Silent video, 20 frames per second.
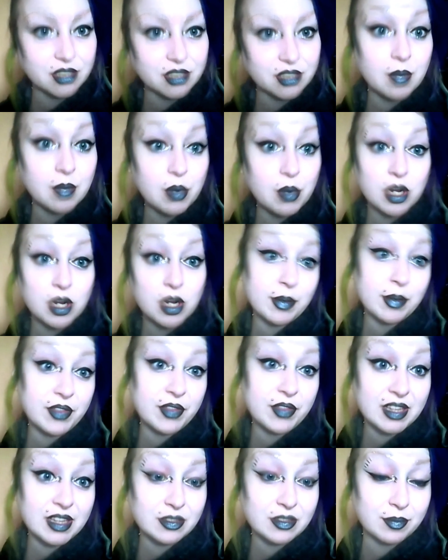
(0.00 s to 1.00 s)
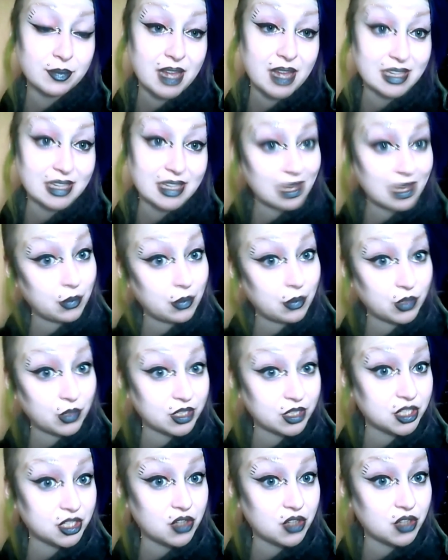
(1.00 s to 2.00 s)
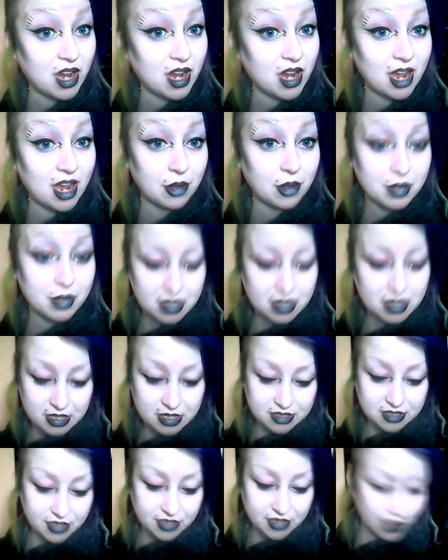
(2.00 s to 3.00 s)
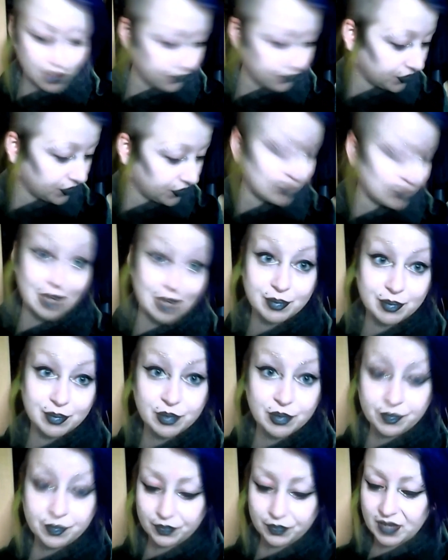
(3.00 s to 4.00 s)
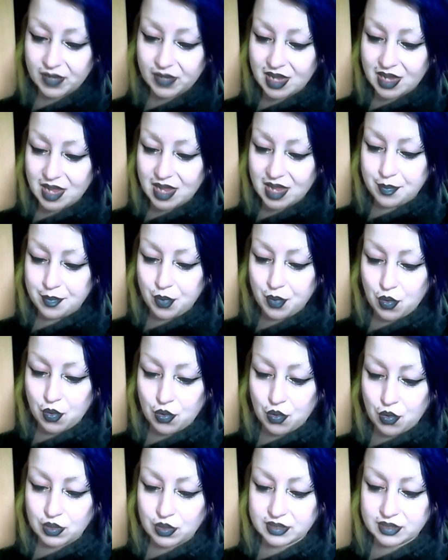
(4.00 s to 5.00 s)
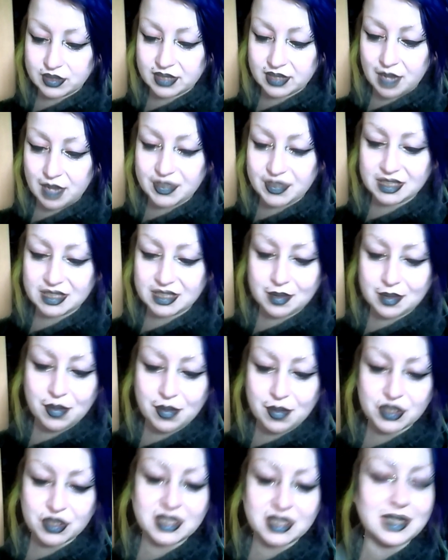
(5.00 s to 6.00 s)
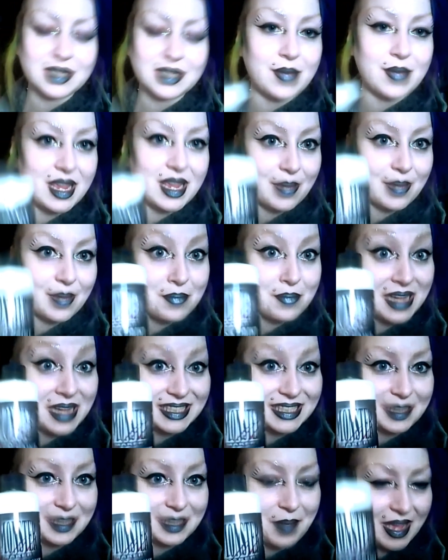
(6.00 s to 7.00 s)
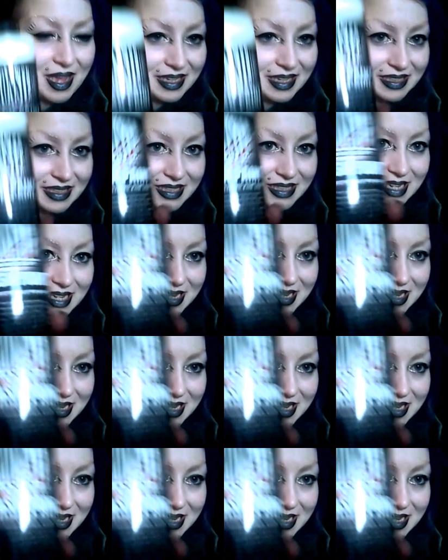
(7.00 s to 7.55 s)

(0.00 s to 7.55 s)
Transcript: So I bought a couple of things from there that I wanted to try out. So for example, I bought this is the Monster Maker mask paint.